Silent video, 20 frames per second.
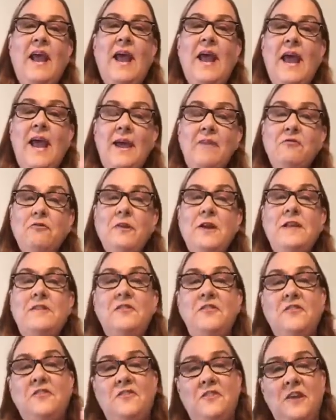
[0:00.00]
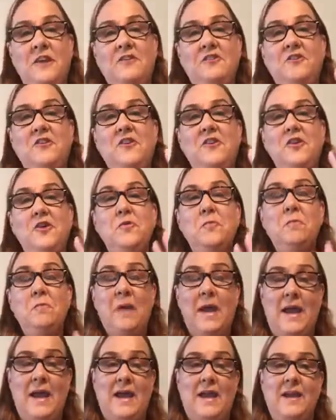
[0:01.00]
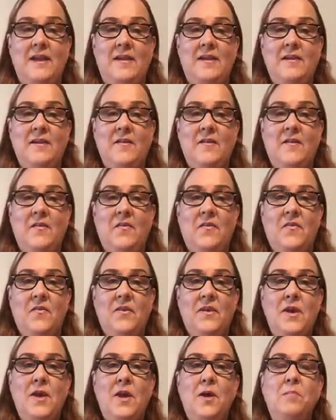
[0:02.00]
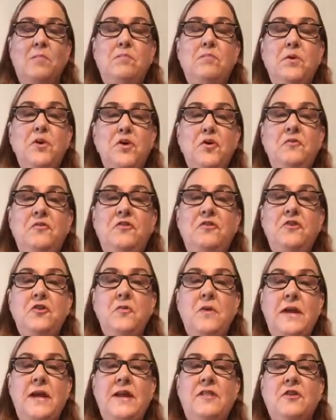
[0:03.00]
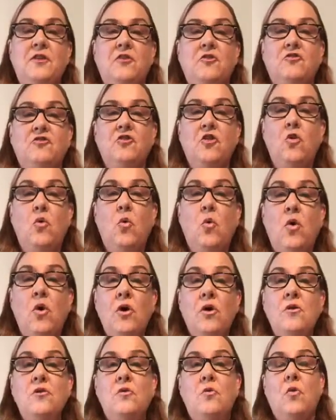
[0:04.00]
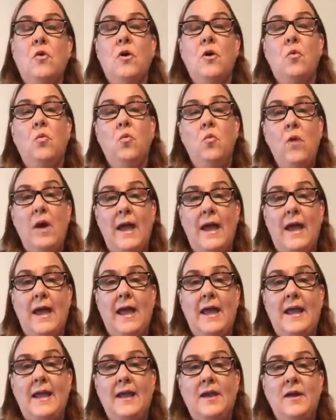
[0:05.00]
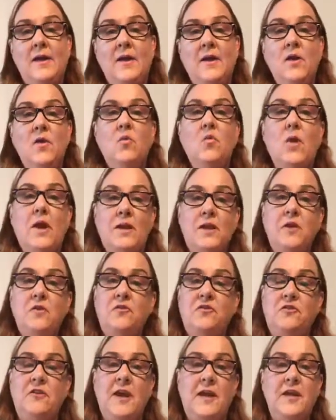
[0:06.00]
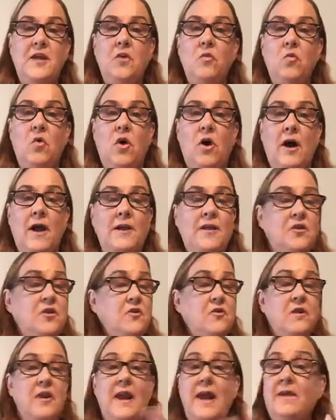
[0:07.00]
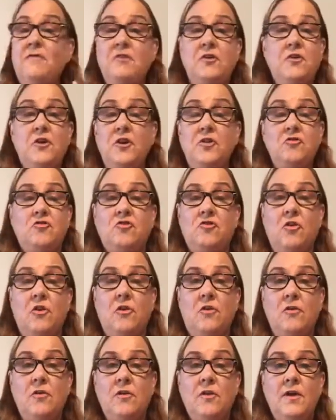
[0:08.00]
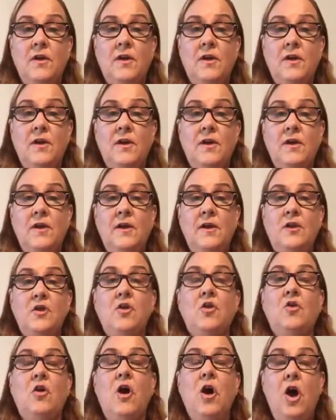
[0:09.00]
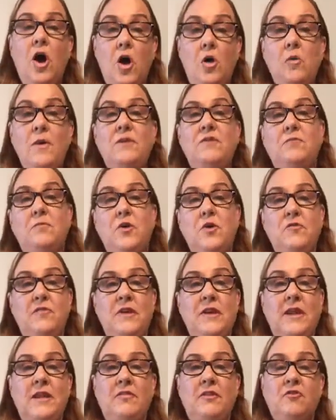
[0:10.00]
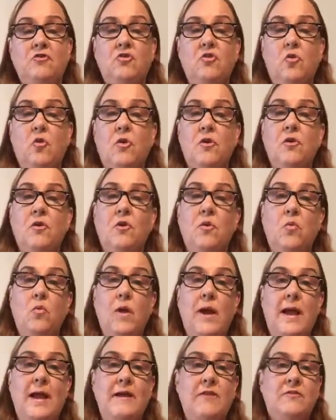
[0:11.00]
Every decision you make moves you either toward or away what you say you want. You're never neutral. You're always moving either toward or away.